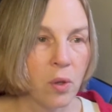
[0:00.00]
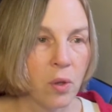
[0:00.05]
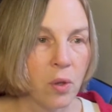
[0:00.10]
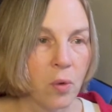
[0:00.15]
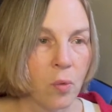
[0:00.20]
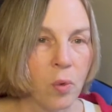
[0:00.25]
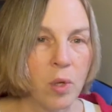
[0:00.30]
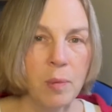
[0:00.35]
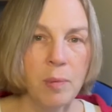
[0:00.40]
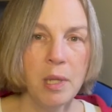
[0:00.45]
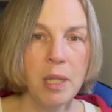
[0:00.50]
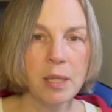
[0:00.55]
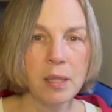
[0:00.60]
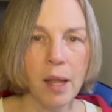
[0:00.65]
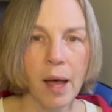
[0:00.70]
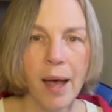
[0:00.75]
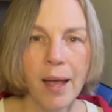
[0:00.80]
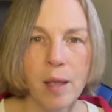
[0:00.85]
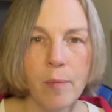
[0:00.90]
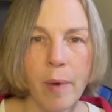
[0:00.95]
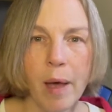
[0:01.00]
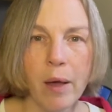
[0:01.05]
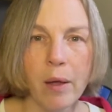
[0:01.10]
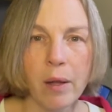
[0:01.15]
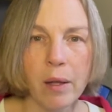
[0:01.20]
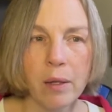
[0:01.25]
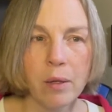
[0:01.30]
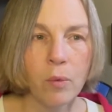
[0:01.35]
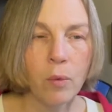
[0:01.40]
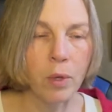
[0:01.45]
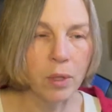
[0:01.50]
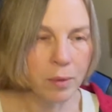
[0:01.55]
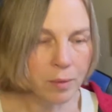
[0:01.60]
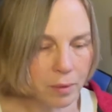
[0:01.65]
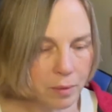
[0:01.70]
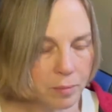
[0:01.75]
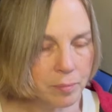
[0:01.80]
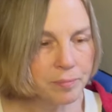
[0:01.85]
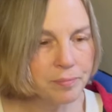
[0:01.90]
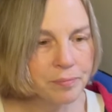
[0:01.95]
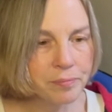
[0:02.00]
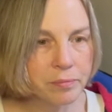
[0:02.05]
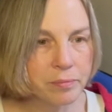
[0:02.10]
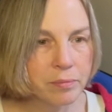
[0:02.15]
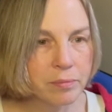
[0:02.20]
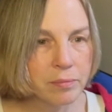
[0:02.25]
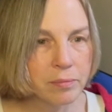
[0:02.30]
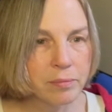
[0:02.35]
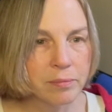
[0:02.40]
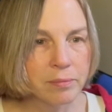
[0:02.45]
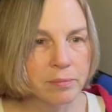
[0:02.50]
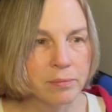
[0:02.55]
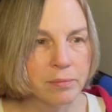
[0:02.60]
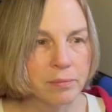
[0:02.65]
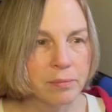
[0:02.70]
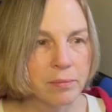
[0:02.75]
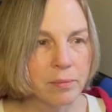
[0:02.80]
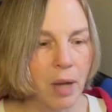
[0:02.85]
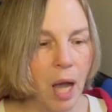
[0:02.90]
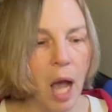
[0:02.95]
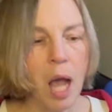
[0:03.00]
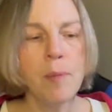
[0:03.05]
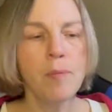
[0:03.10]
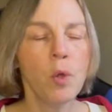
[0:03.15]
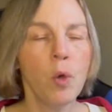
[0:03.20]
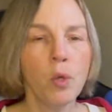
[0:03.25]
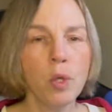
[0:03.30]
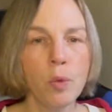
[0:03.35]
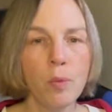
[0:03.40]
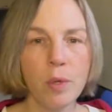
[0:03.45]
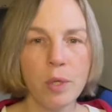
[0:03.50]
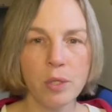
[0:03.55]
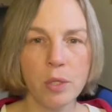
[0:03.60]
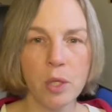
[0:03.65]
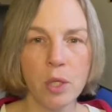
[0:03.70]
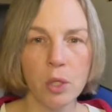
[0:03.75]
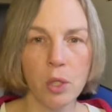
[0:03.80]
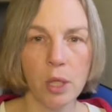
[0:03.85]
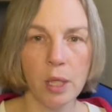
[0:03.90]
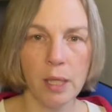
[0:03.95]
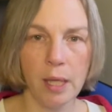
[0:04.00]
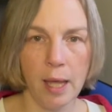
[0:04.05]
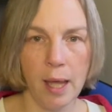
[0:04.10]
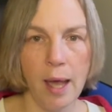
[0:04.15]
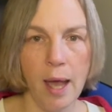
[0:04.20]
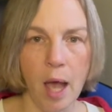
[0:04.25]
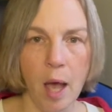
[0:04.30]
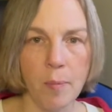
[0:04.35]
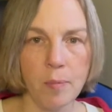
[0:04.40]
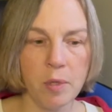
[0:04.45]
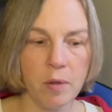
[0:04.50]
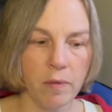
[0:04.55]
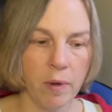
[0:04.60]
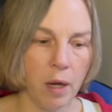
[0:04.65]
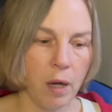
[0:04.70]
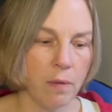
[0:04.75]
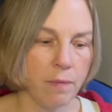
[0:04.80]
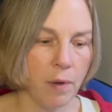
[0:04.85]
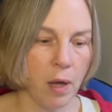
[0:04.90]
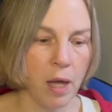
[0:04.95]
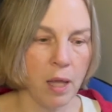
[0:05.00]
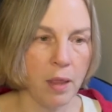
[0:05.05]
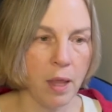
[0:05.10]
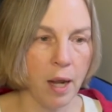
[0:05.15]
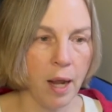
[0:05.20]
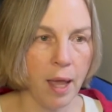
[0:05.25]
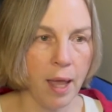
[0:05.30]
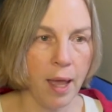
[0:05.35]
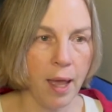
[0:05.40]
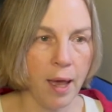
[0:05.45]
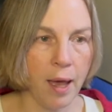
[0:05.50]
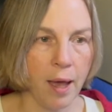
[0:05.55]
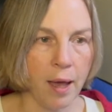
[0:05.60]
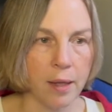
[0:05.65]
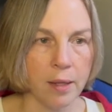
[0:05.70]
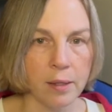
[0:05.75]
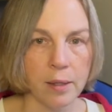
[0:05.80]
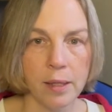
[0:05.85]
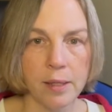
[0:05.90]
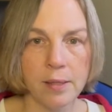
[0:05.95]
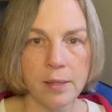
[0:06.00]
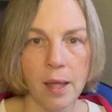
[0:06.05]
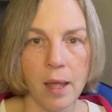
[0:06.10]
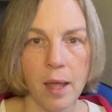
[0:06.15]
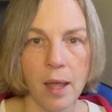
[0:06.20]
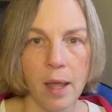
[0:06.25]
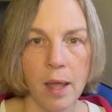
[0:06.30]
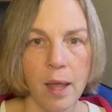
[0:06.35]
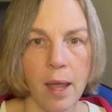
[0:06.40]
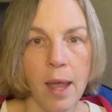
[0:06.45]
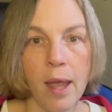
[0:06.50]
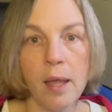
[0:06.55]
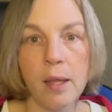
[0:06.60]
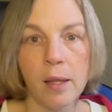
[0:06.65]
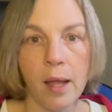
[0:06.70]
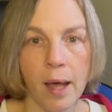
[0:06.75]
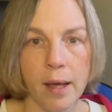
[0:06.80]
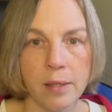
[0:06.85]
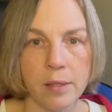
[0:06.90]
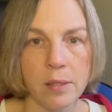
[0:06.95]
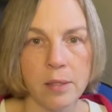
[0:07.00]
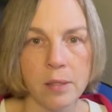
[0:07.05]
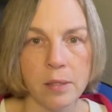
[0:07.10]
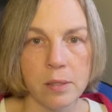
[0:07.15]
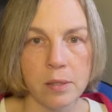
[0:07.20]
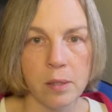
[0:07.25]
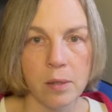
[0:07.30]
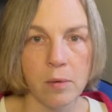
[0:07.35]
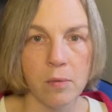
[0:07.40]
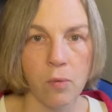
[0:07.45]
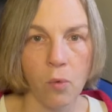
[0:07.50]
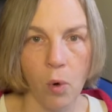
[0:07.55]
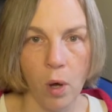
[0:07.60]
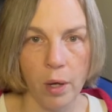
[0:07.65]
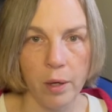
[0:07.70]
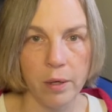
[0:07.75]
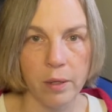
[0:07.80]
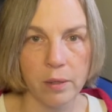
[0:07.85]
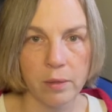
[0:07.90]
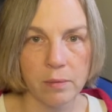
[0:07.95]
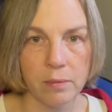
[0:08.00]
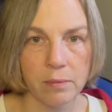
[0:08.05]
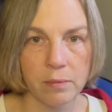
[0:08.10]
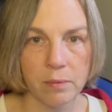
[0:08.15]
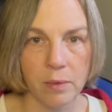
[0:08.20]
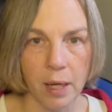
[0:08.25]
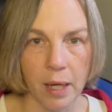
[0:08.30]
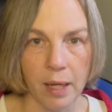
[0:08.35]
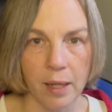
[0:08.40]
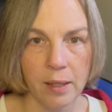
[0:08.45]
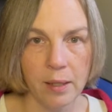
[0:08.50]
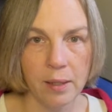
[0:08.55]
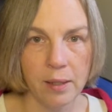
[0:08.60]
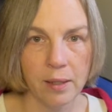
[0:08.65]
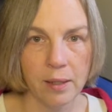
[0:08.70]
What do you mean lie about it? Well, I'm the only one that's going to look at the app to verify that I had, let's say, 8 glasses of water, right?